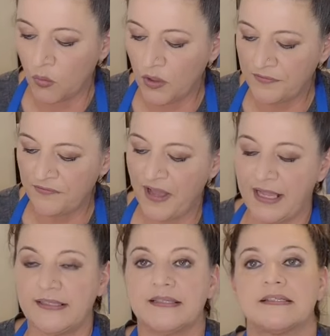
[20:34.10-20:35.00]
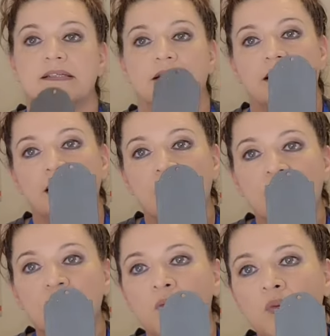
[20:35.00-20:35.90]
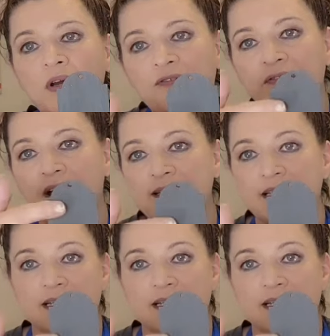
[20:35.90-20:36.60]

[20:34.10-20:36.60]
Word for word: Wood fence. So wood fence